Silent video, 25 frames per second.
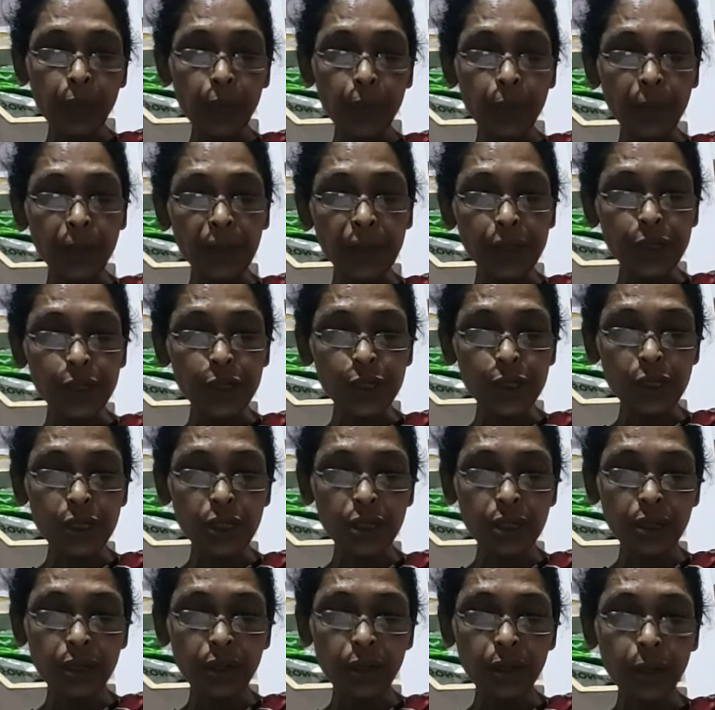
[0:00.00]
which,
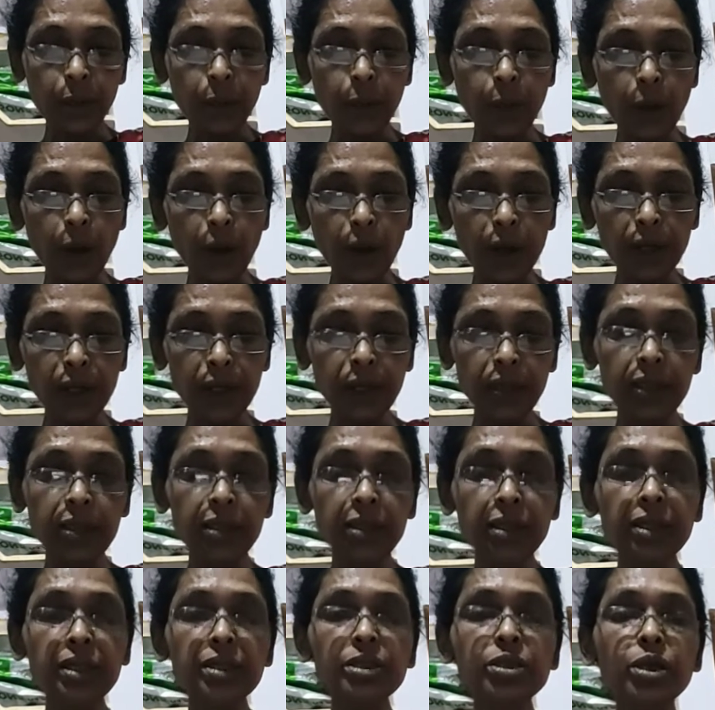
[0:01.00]

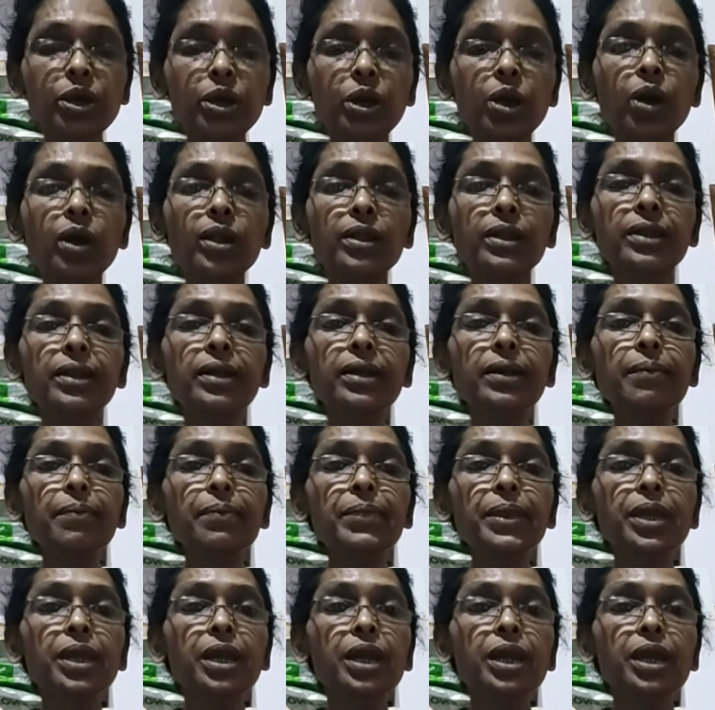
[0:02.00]
what, these are all the